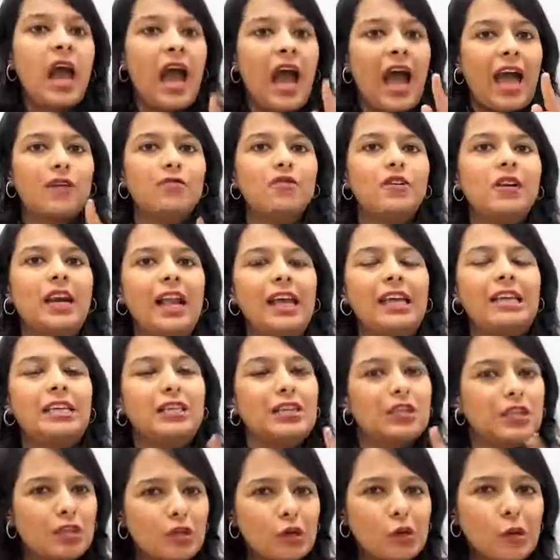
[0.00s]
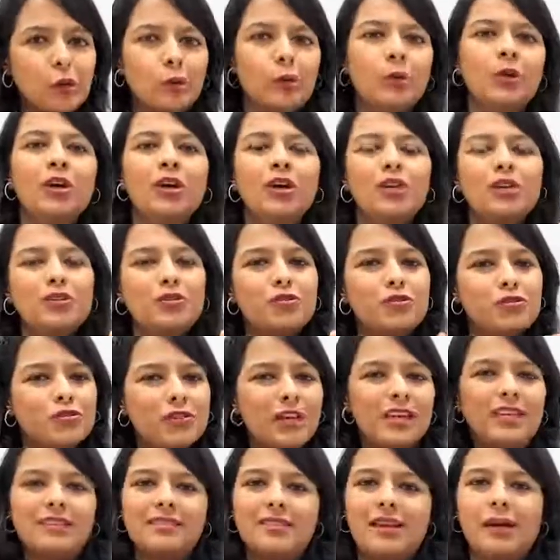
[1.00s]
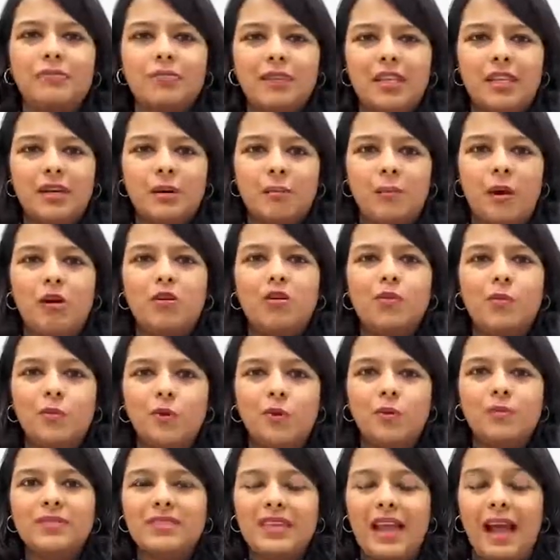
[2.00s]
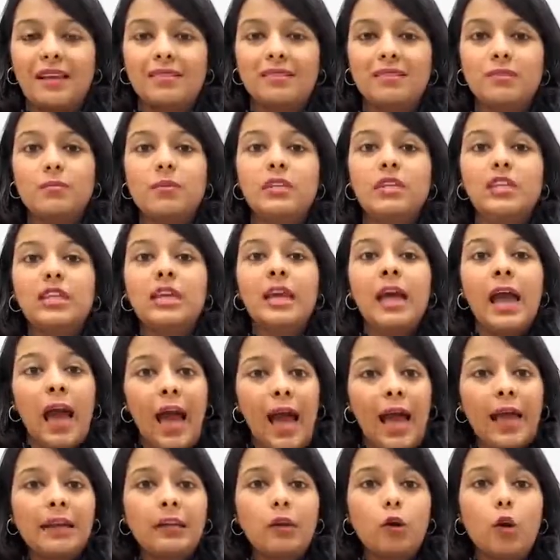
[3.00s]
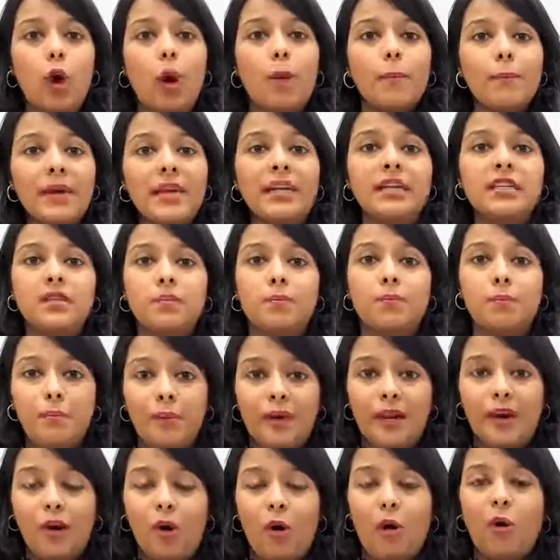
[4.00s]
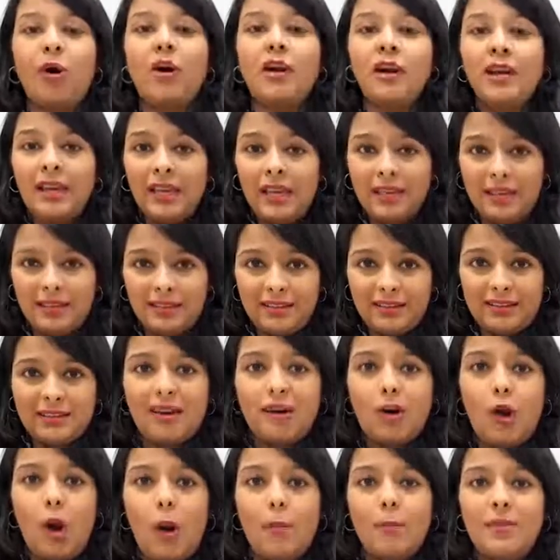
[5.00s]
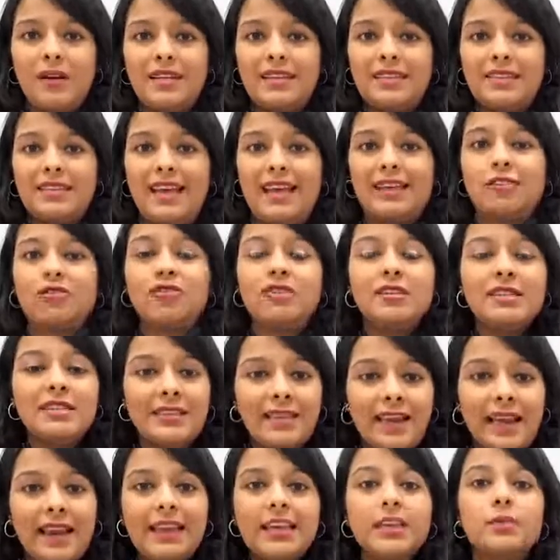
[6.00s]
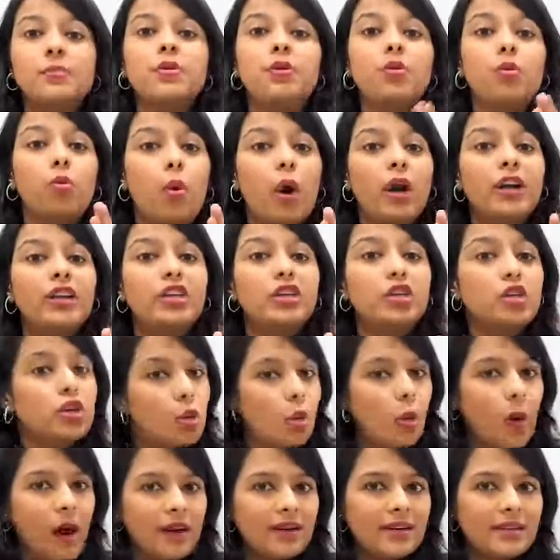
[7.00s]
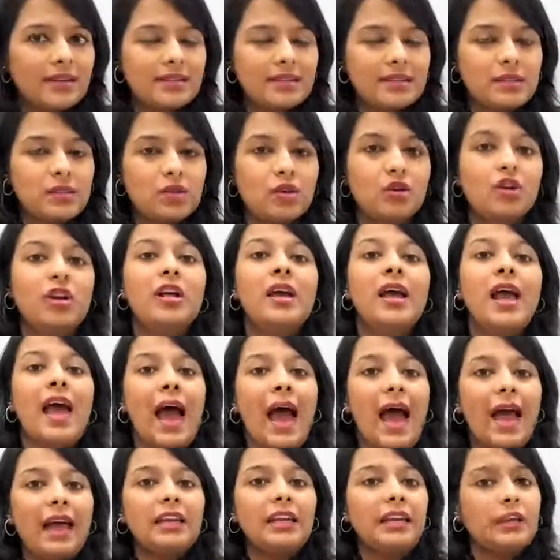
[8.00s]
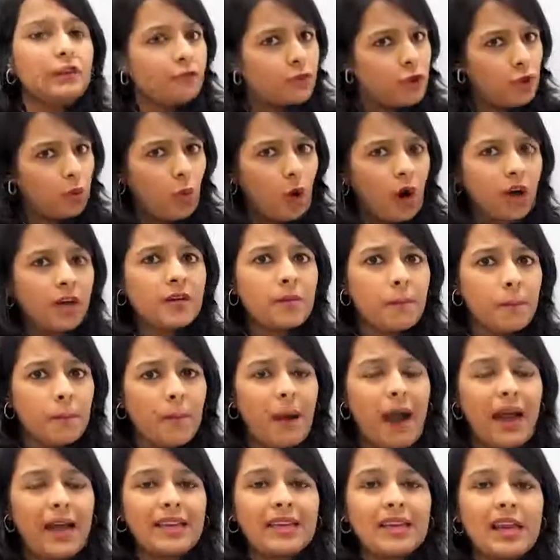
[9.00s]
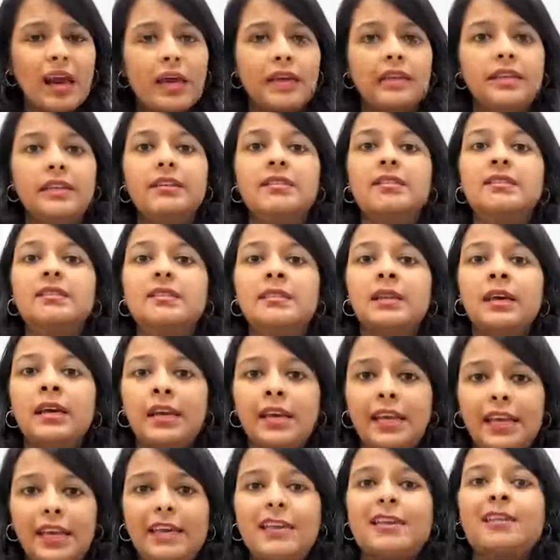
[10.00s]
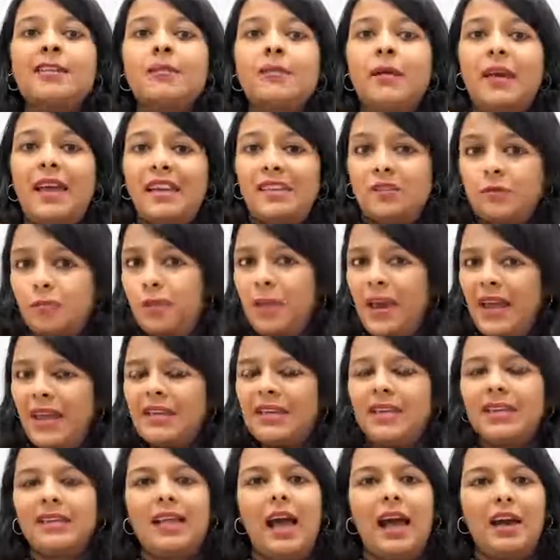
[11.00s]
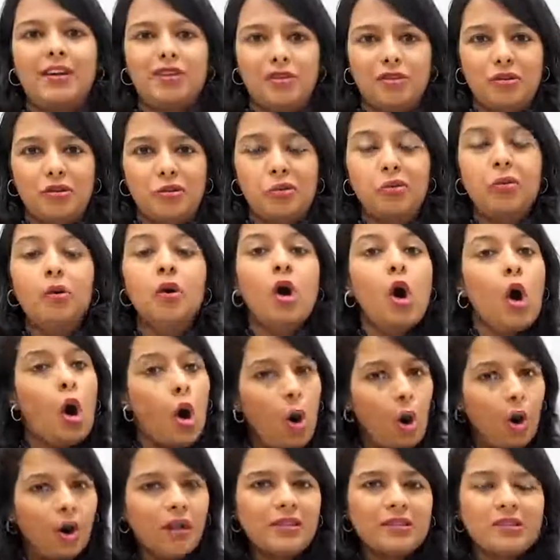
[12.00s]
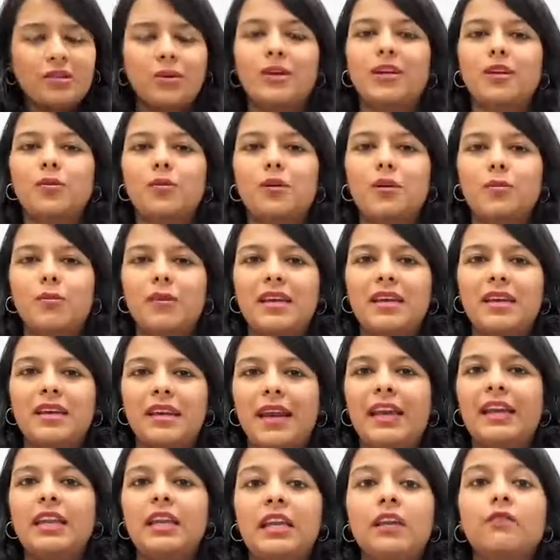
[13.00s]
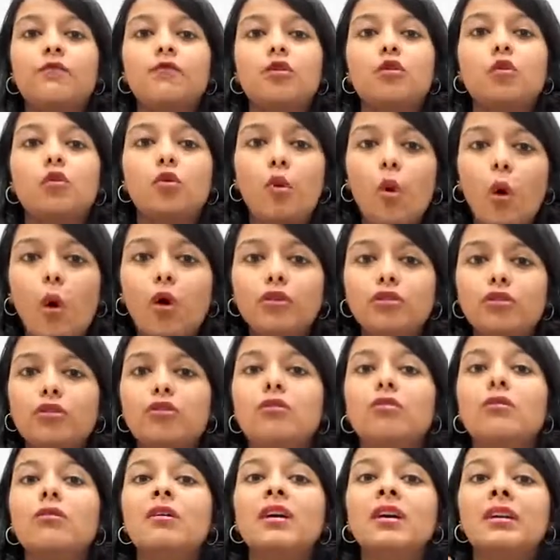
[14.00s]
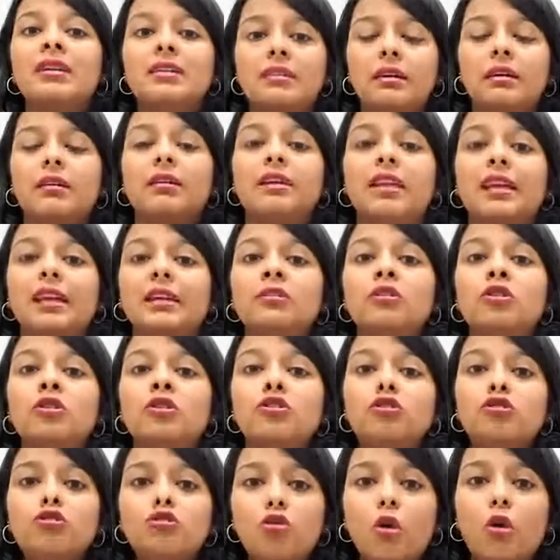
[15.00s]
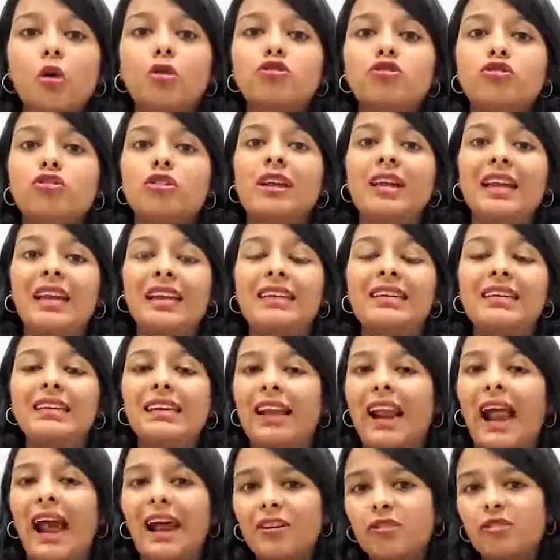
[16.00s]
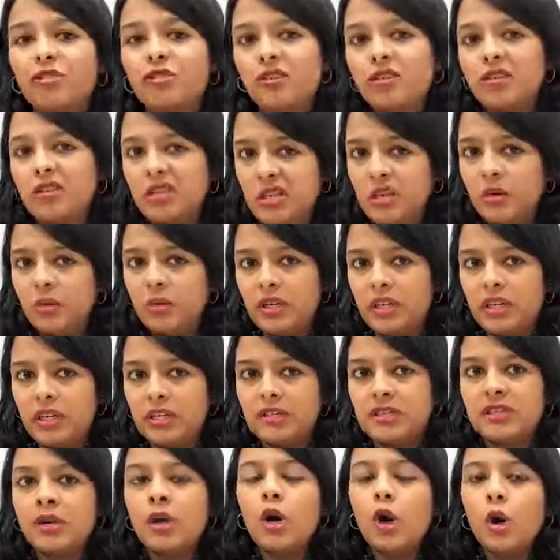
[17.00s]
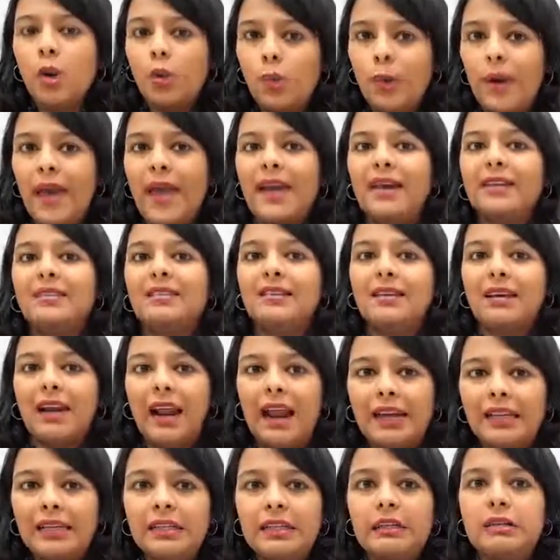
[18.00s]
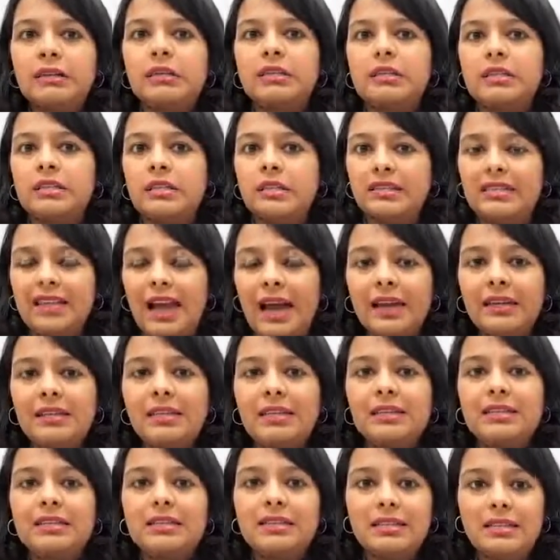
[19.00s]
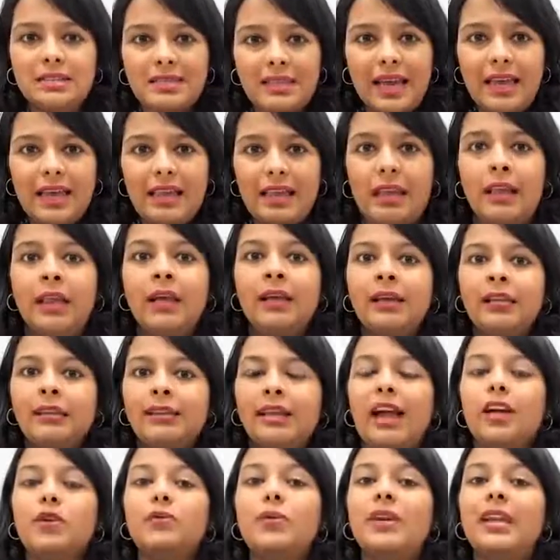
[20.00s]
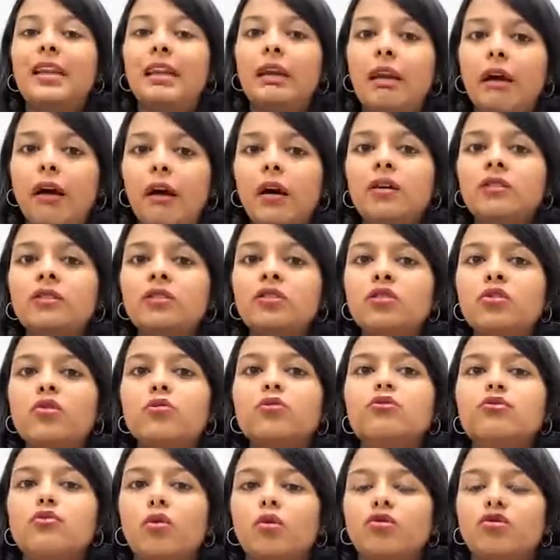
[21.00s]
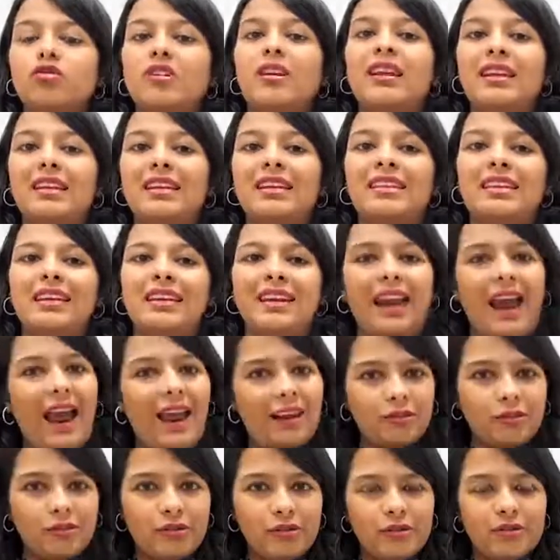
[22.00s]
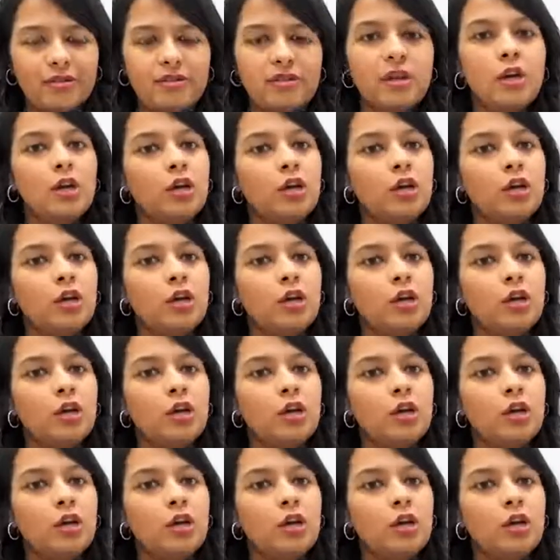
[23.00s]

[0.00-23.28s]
I would like you to read something about Bloom's taxonomy and comment below in the comment section telling me what you understood, and if you want my guidance in explaining that to you. Also, it would be great if you go through certain social interaction theories where the writers, the scientists tell that we learn through social interactions.